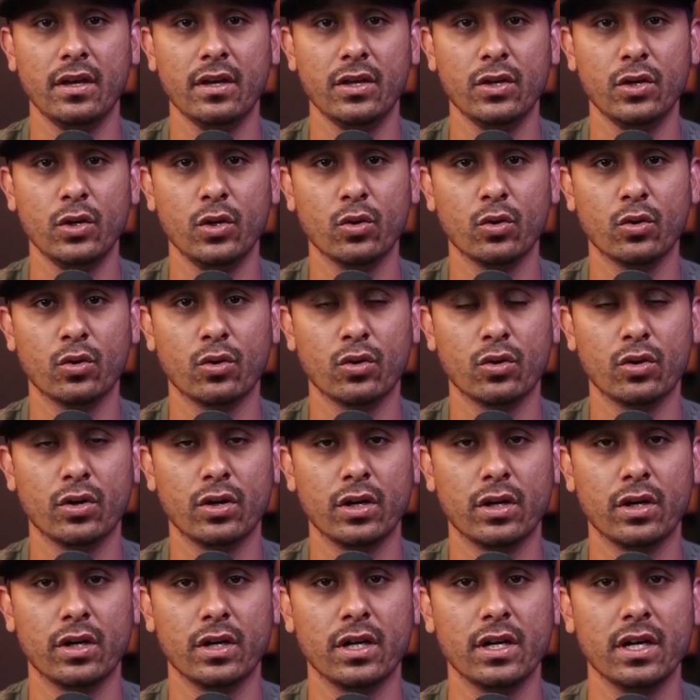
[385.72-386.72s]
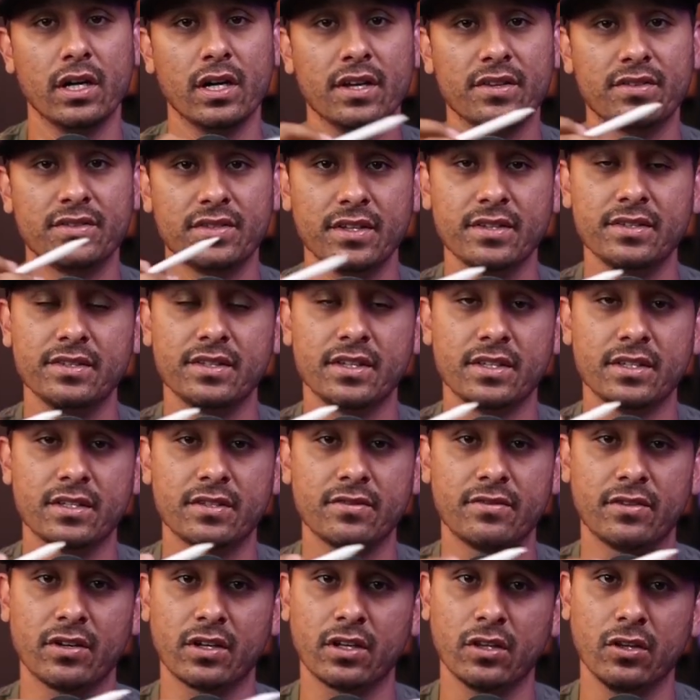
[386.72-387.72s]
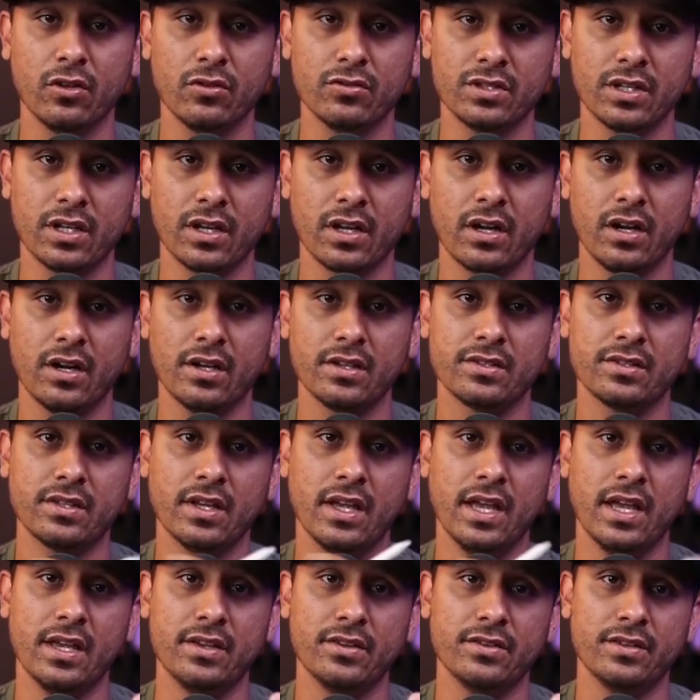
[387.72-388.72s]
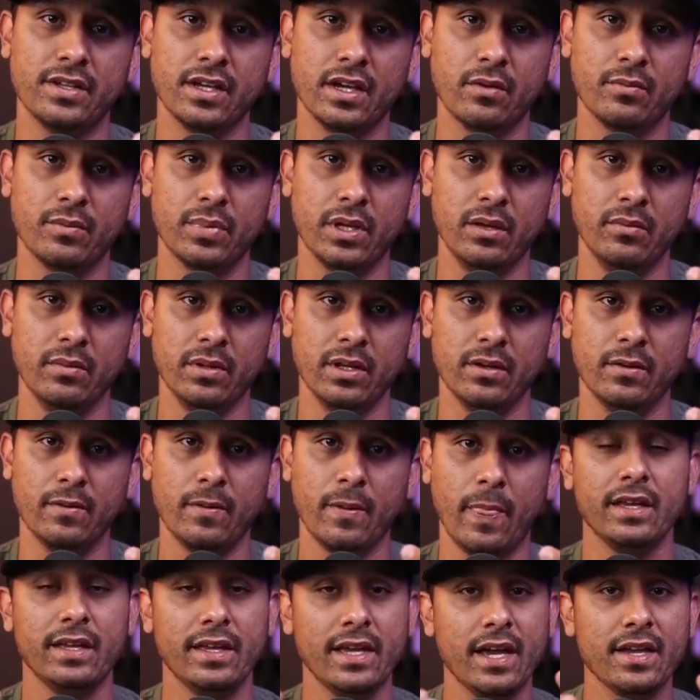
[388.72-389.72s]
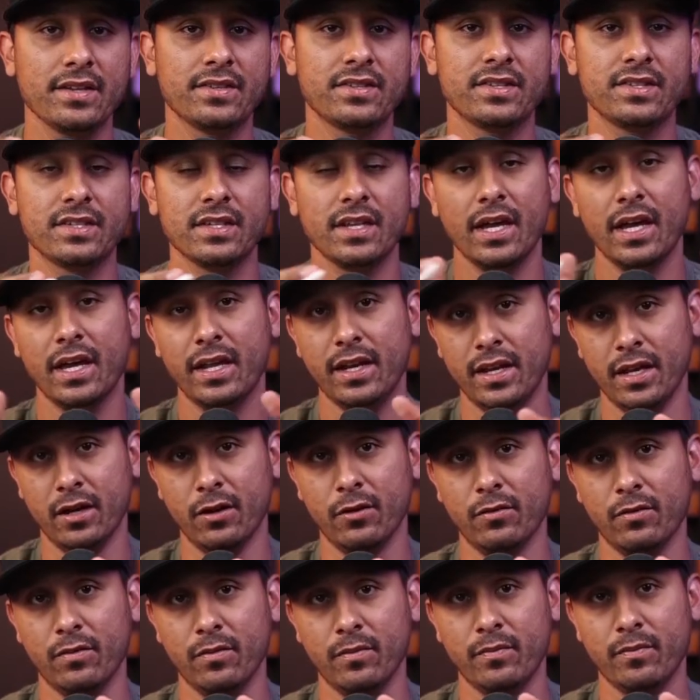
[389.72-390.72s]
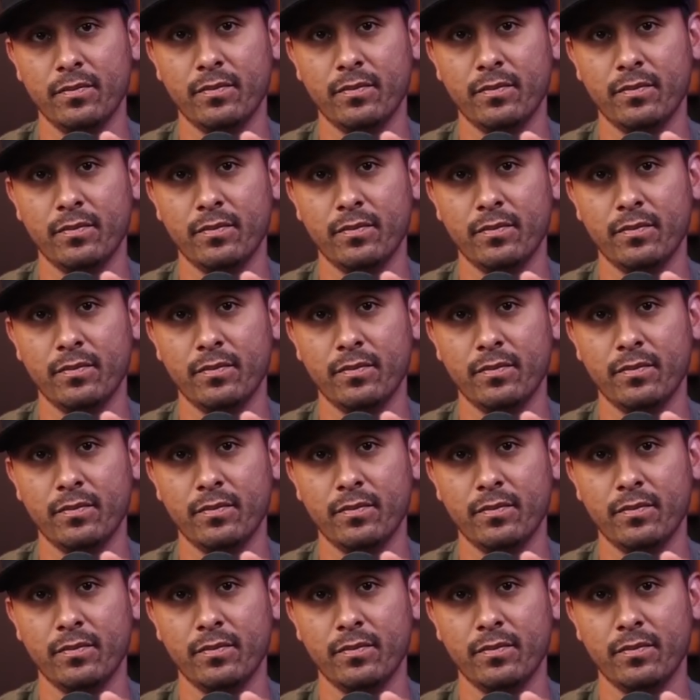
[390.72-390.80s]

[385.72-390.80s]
your assistance for closing costs and your down payment? Yes and no.